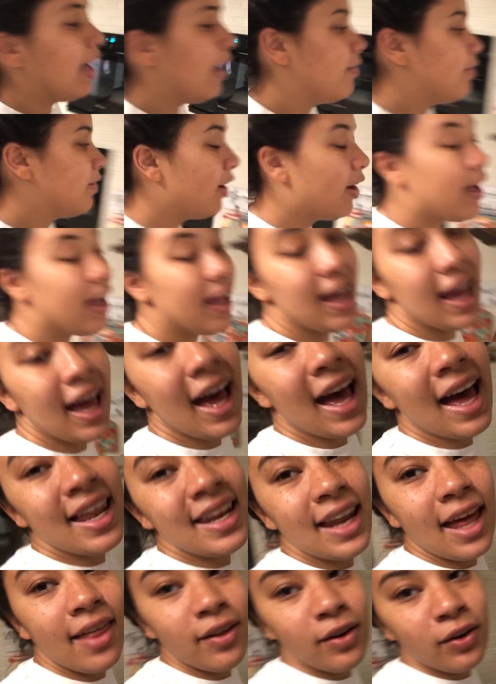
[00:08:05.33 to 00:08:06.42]
I got
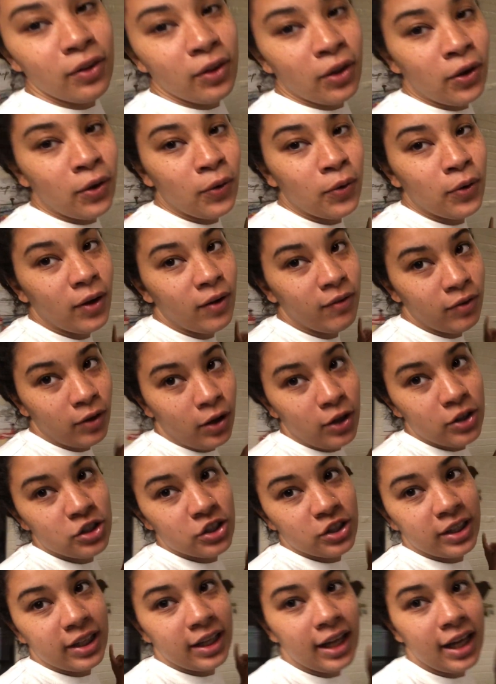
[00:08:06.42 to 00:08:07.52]
another load of
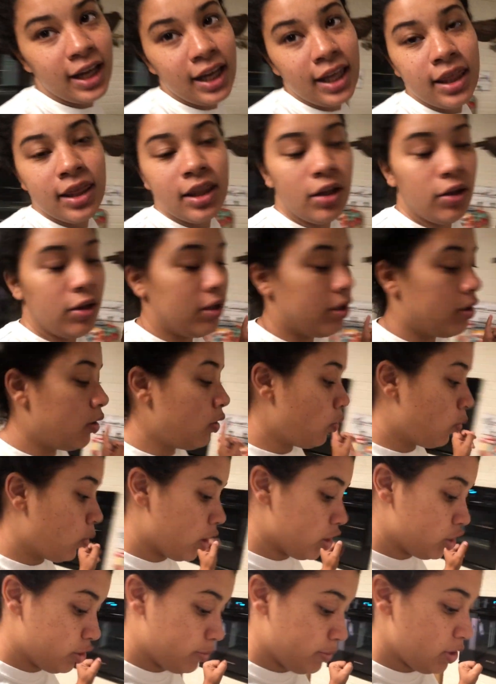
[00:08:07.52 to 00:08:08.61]
laundry in the
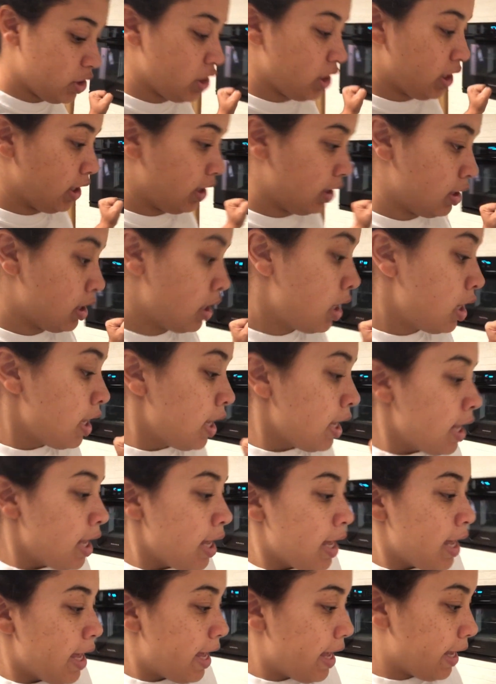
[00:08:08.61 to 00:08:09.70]
washing machine
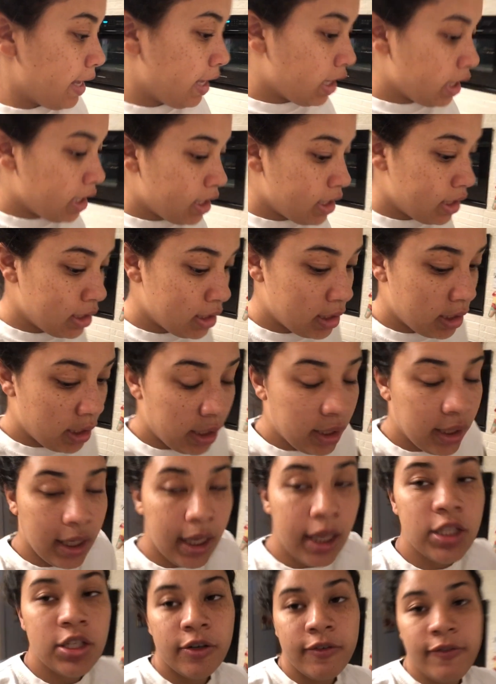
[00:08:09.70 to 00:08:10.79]
and the
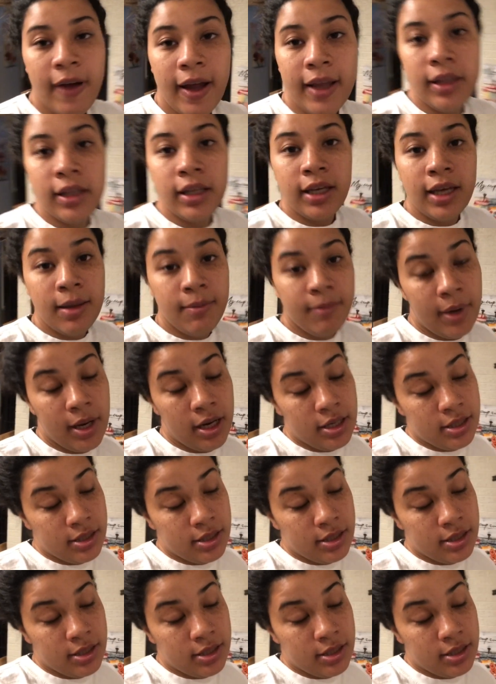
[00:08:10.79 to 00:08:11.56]
kids are finally in bed